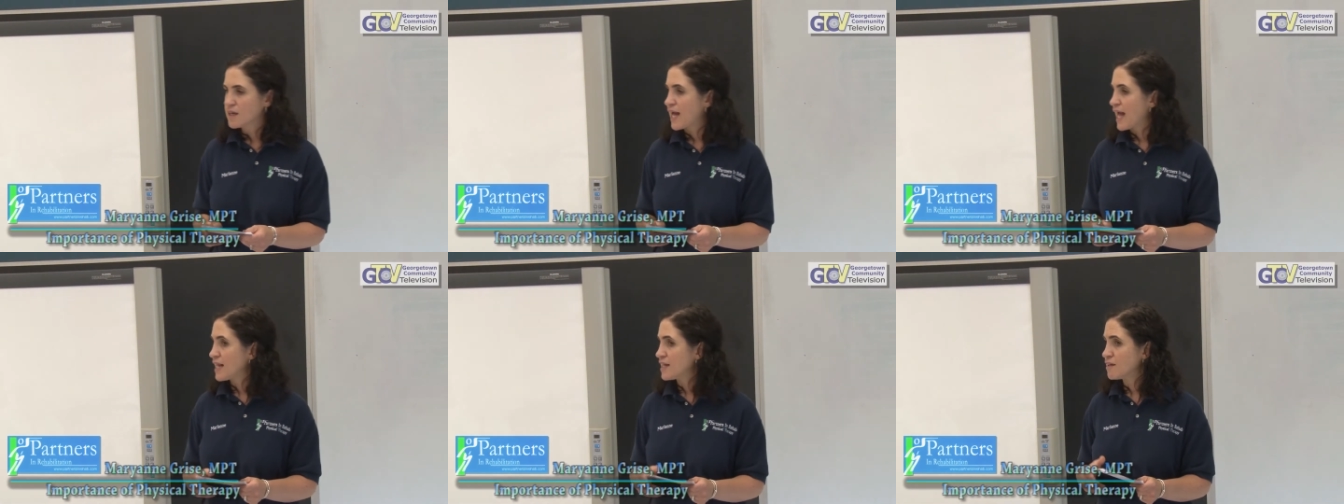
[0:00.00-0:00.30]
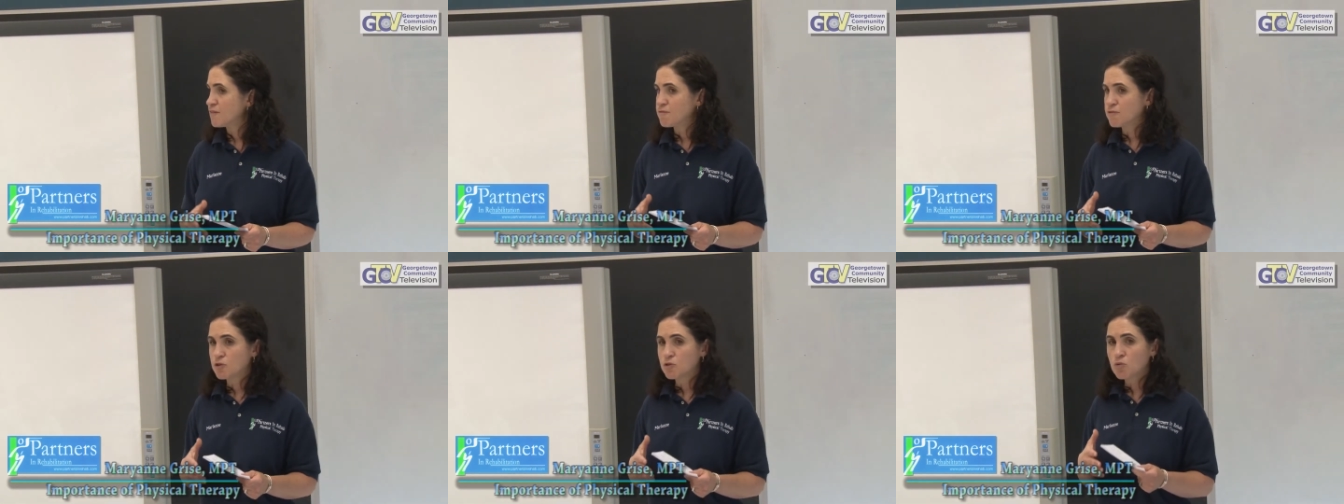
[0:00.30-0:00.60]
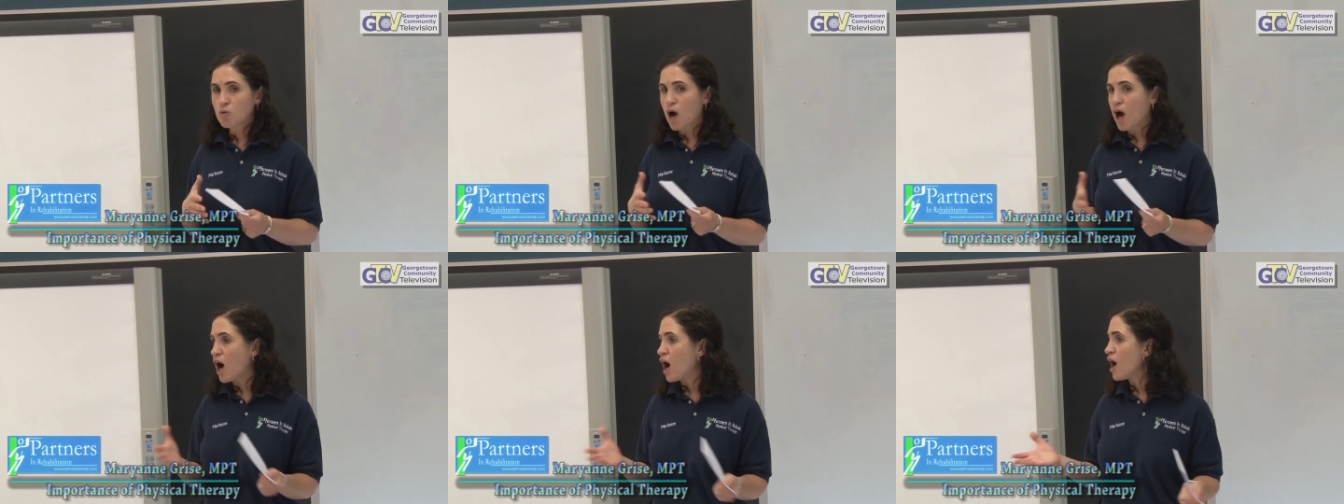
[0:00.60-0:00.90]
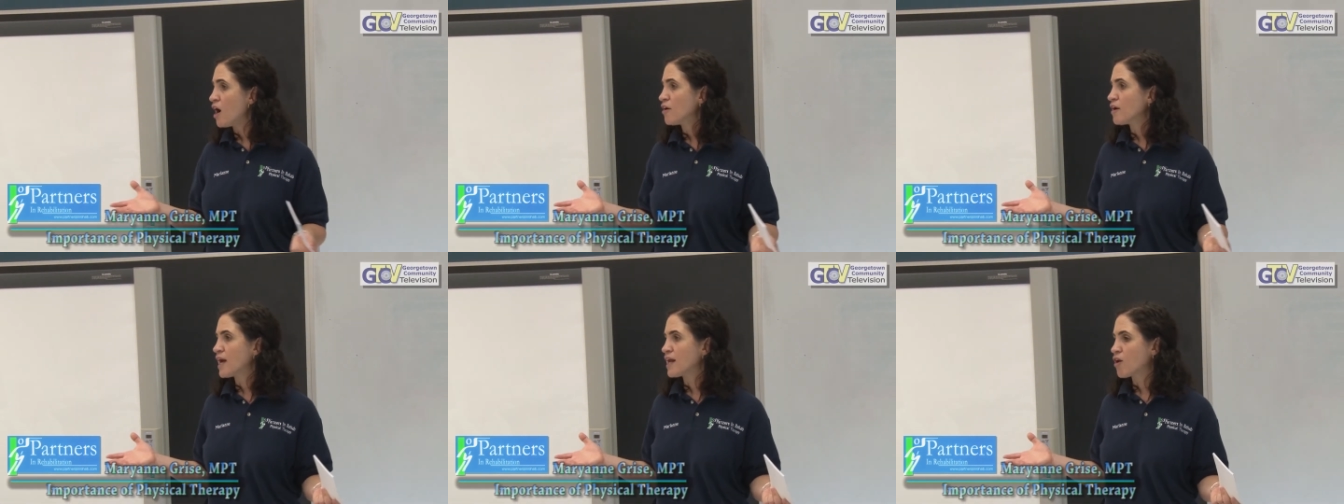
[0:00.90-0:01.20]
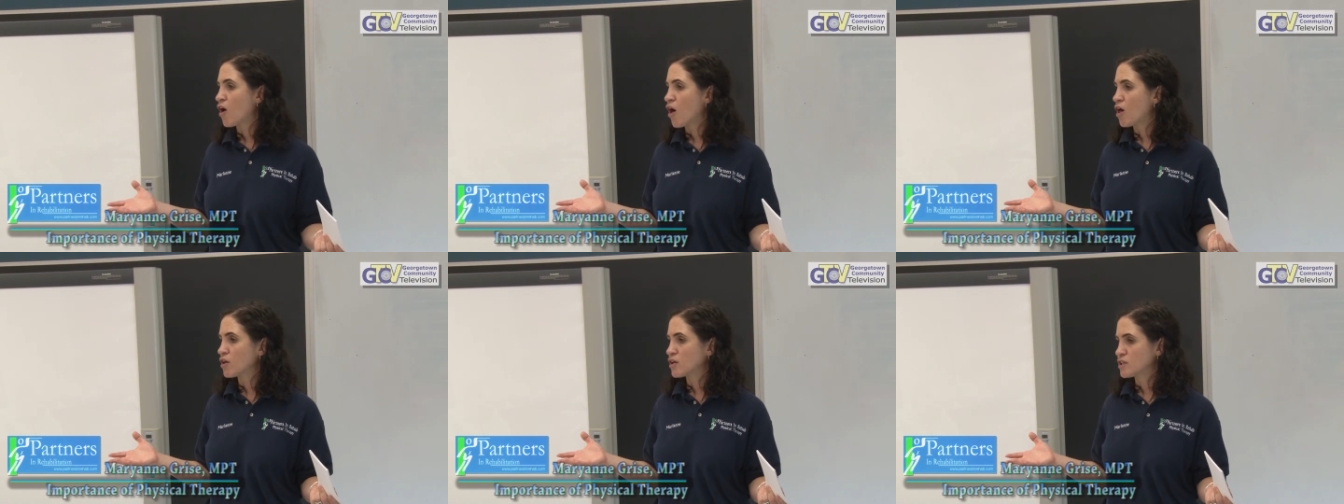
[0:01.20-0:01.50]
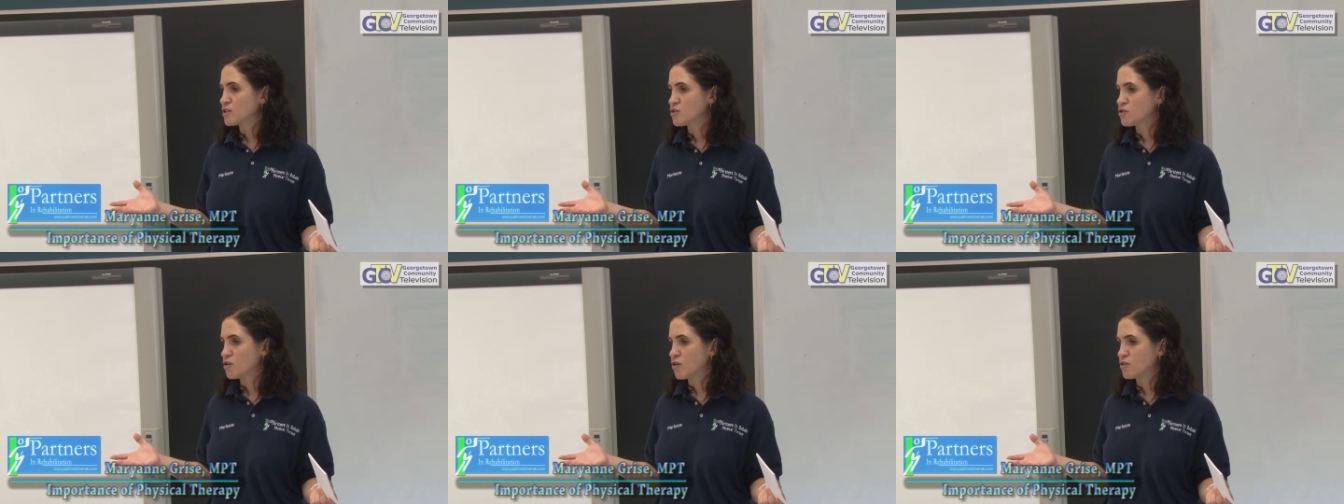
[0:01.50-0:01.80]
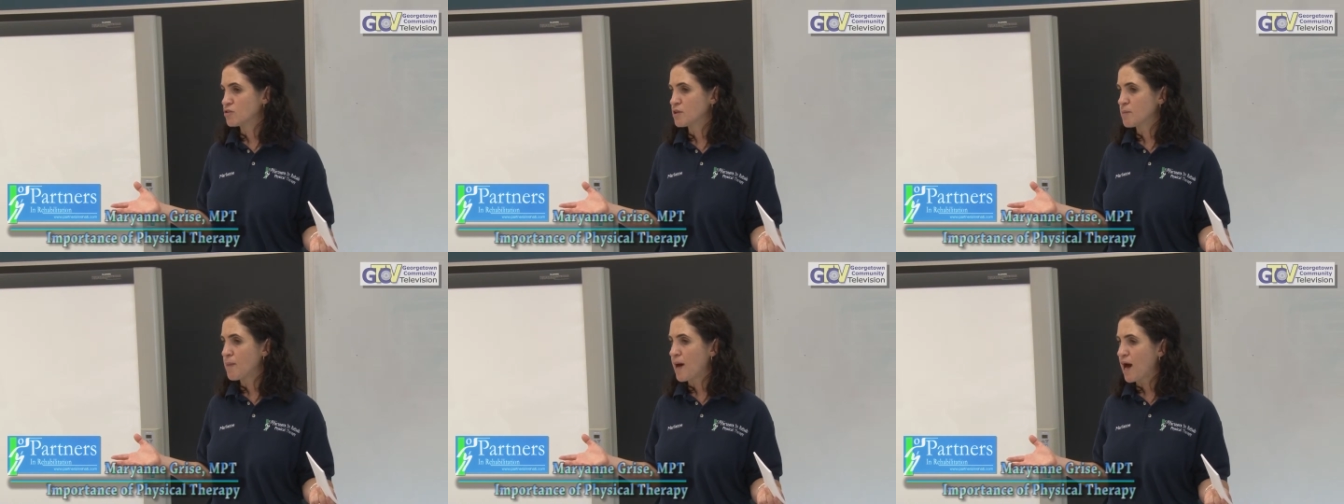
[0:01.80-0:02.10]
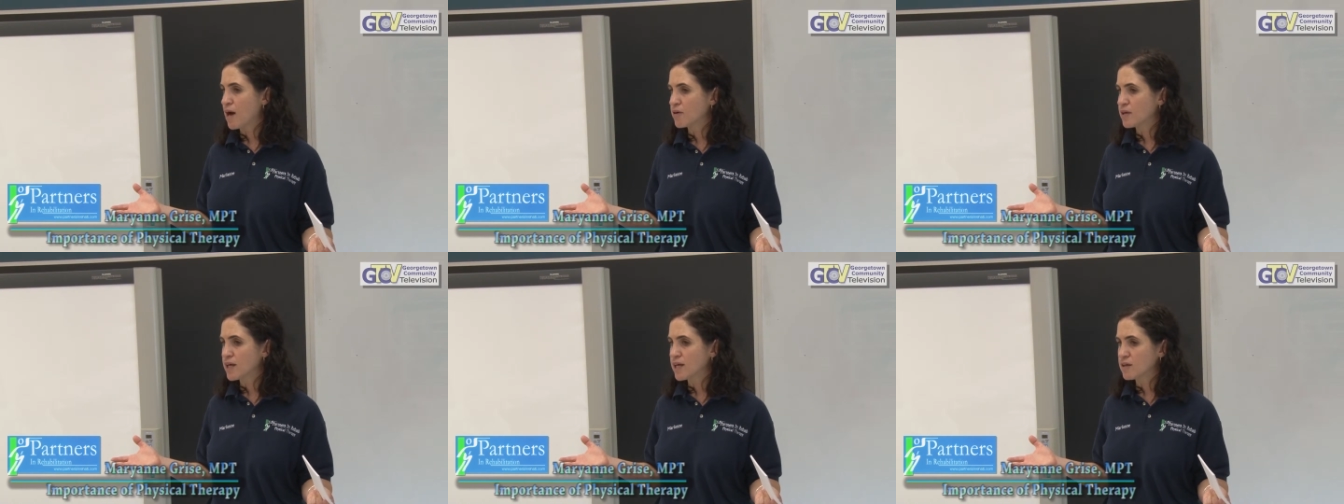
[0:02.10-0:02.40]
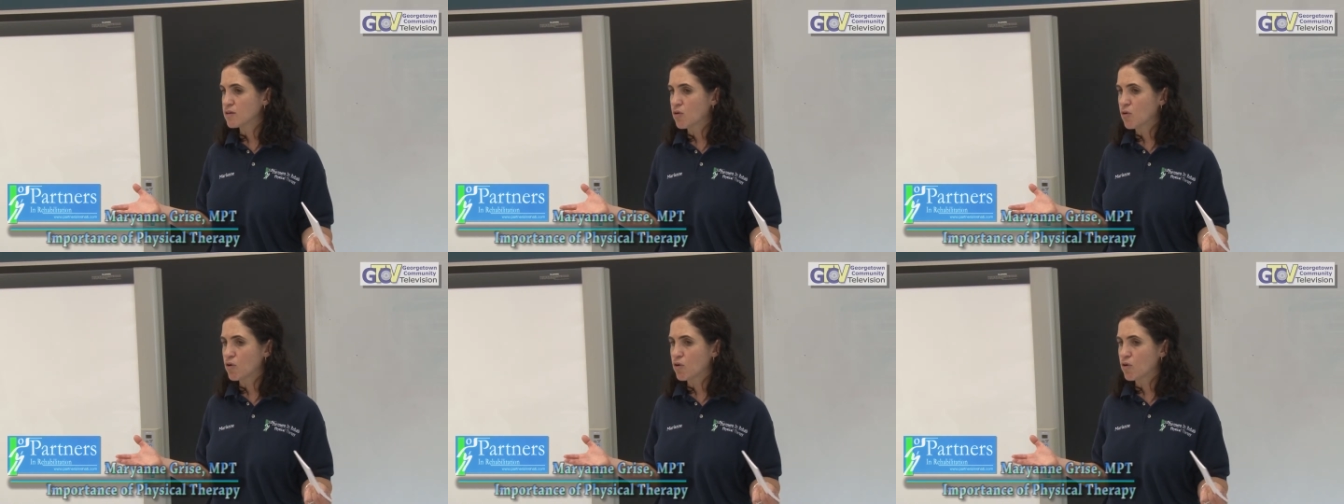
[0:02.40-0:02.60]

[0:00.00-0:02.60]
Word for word: And if you are at all concerned about it,